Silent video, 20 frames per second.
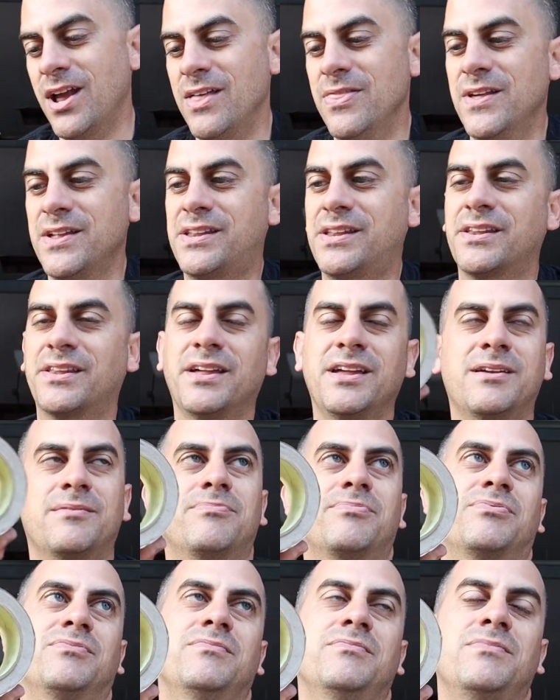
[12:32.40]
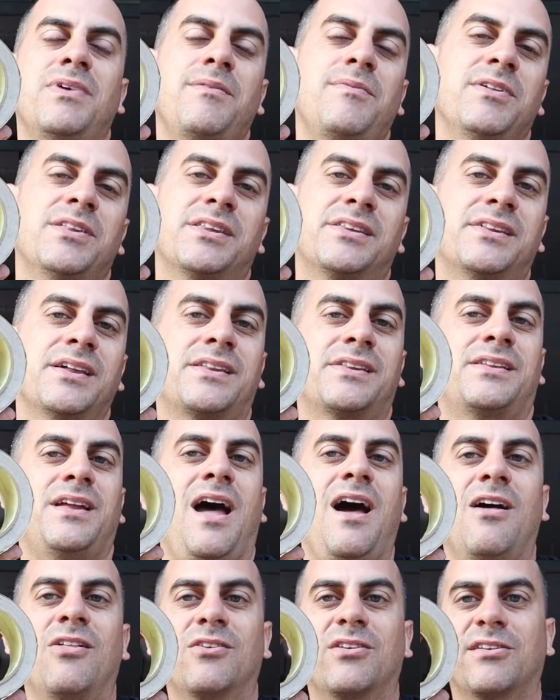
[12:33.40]
and this is like maybe
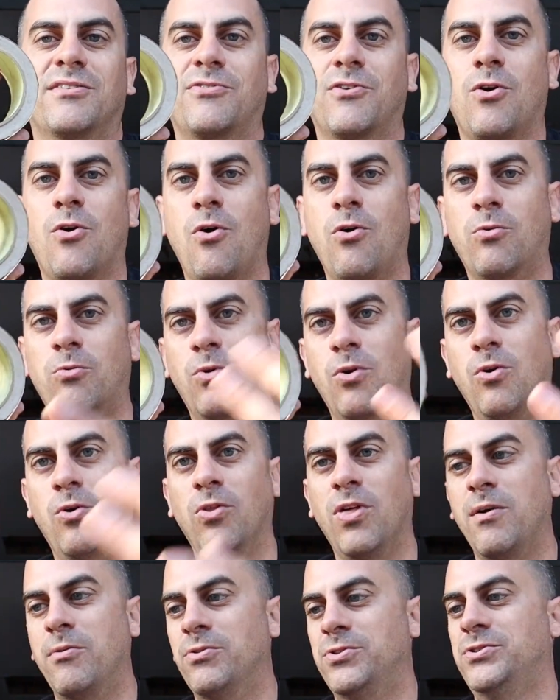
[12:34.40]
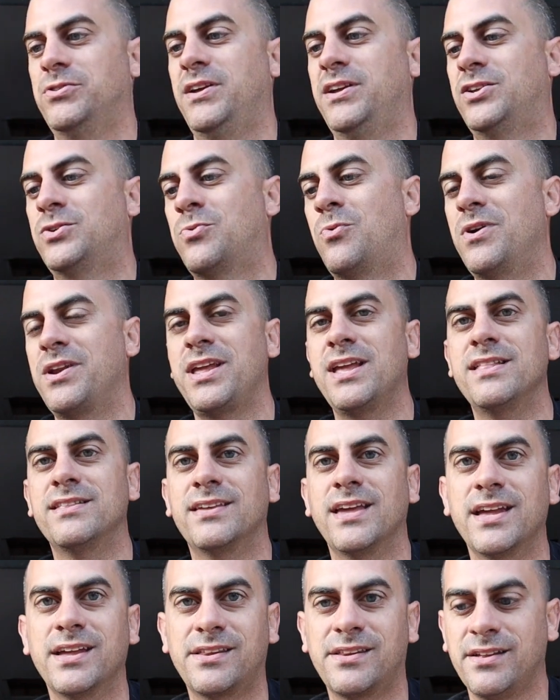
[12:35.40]
$6 for a whole roll that will do like 20
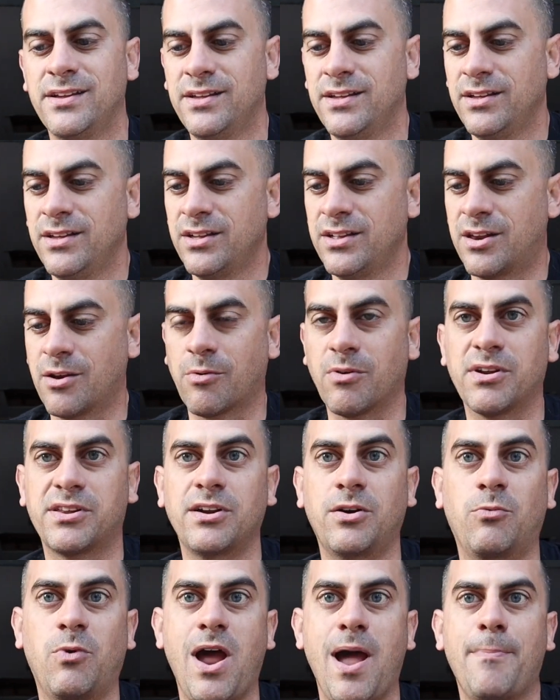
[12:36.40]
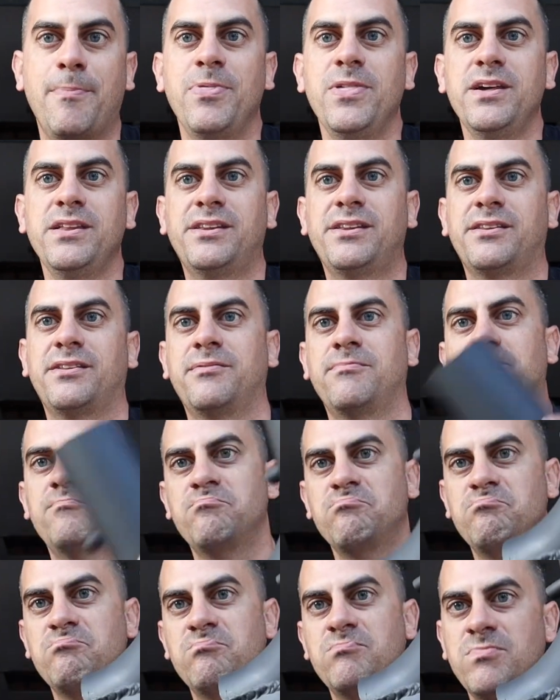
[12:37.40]
intakes. So we're going to start wrapping this
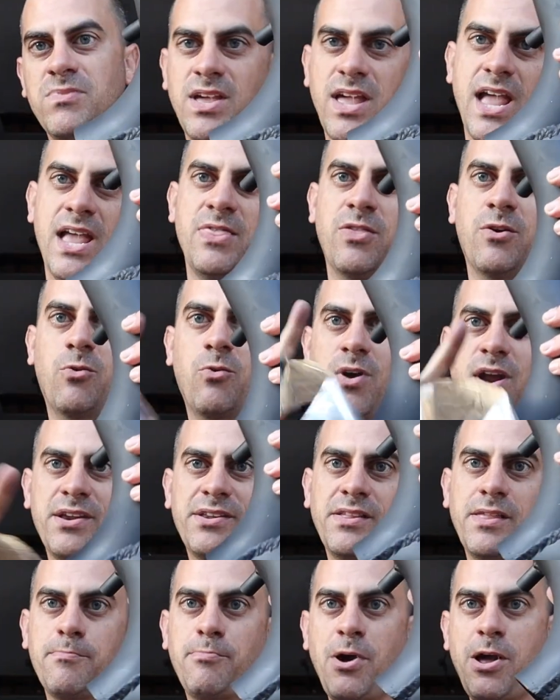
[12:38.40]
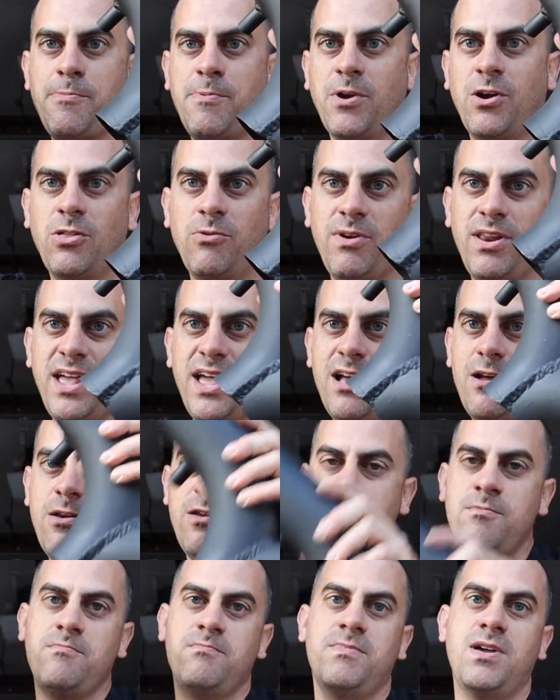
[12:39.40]
and the rest of the piping all the way down
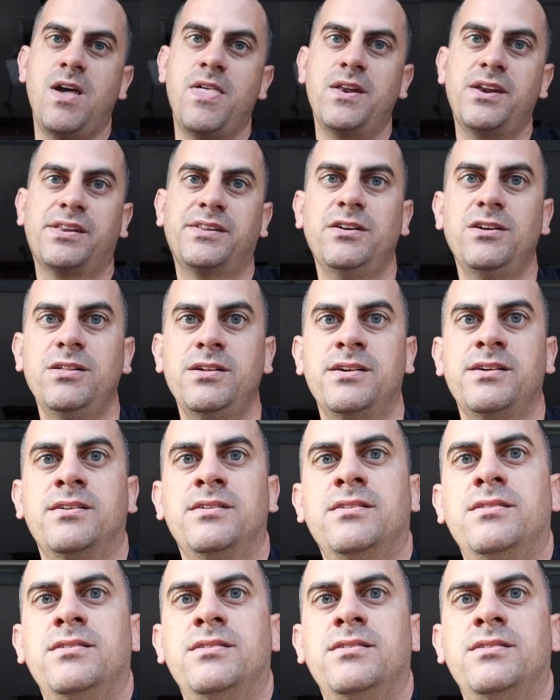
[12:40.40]
and then install it.